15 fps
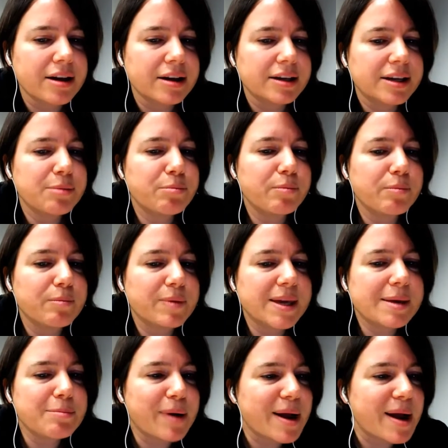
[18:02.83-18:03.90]
keep
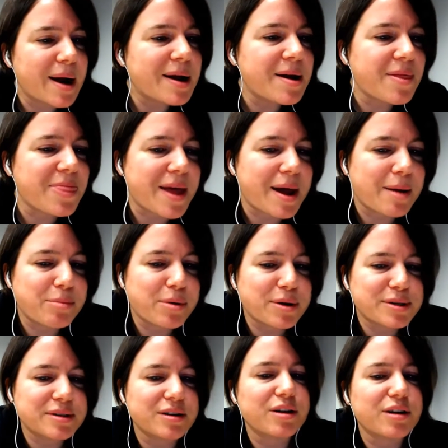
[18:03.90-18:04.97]
my eye on that
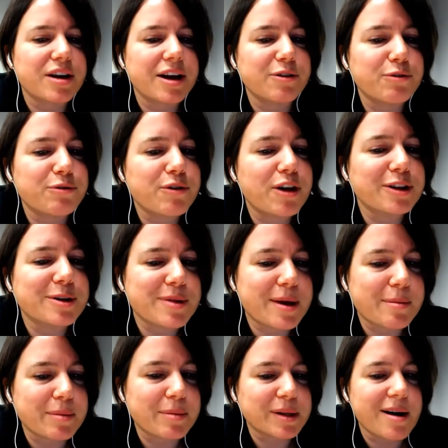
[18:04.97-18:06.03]
person and kind of follow
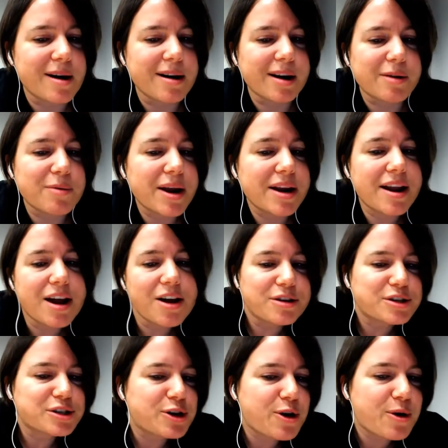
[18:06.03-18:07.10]
them along. And right now,
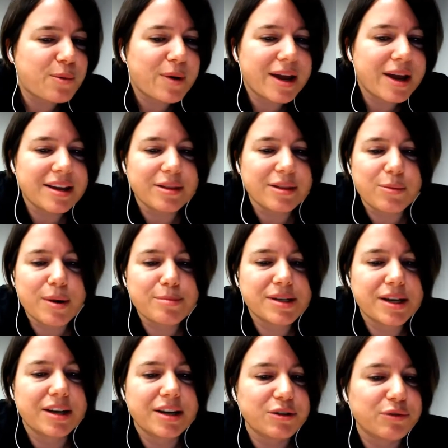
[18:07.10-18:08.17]
there's no way in the
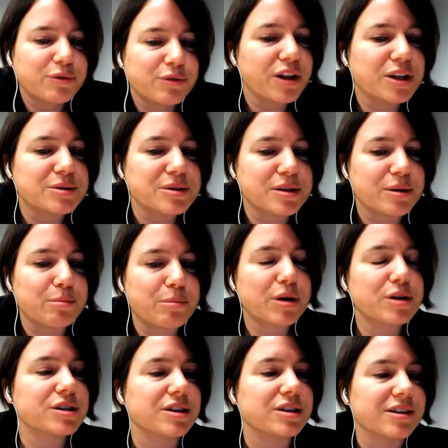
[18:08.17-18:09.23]
website to follow some
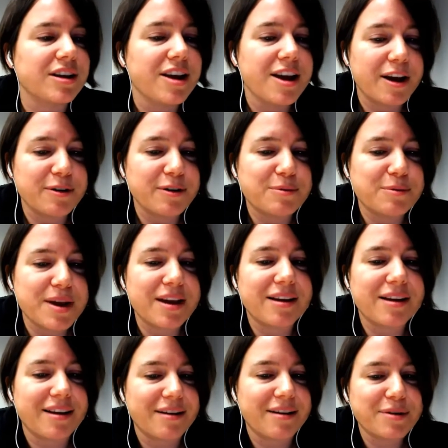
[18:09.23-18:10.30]
person.
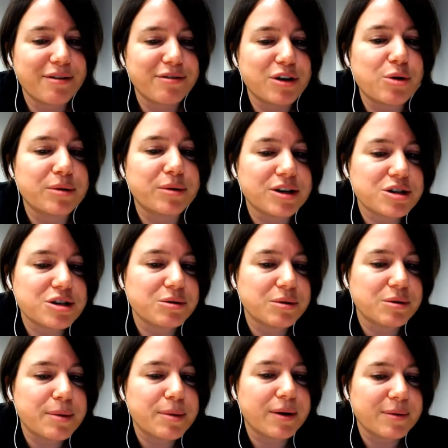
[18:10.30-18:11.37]
We have an open
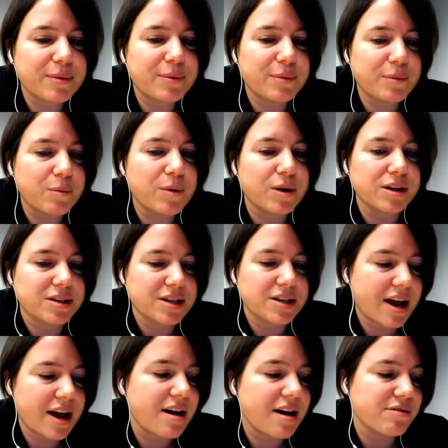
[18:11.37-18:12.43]
issue about wanting to
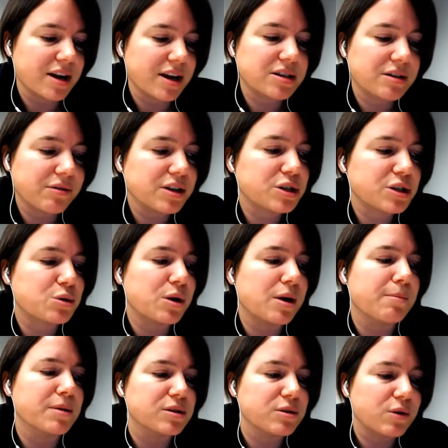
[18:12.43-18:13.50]
have an activity
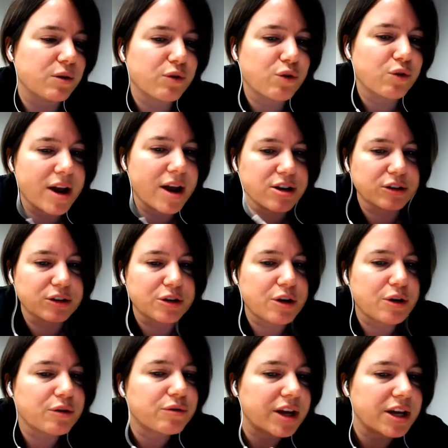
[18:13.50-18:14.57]
stream and sort of granular
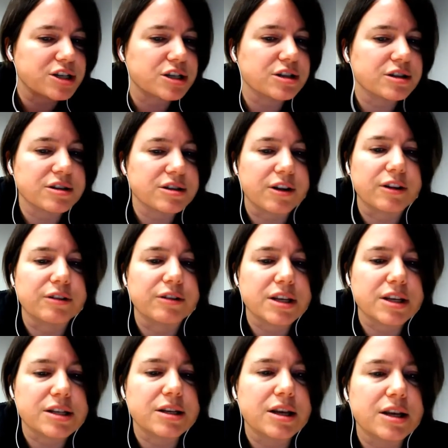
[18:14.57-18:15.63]
notifications and all of
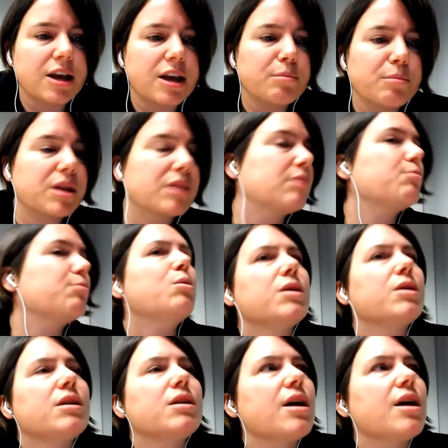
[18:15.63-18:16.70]
this, but at the
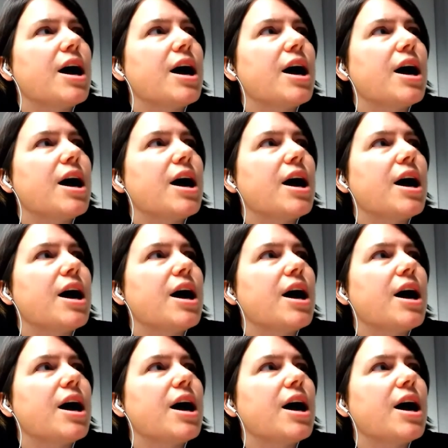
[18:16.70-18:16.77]
moment,